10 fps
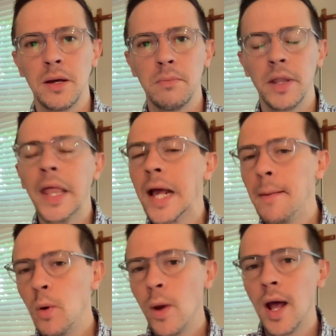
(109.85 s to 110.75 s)
but they
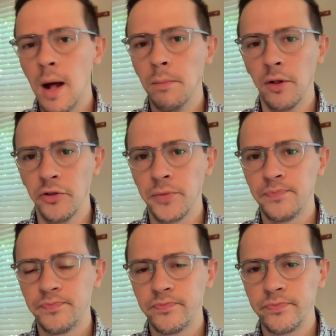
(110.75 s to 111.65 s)
come away humbled.
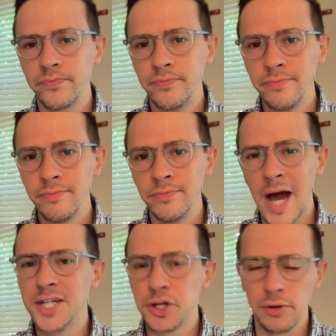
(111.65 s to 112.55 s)

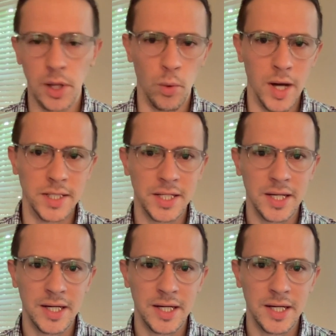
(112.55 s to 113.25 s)
I certainly was.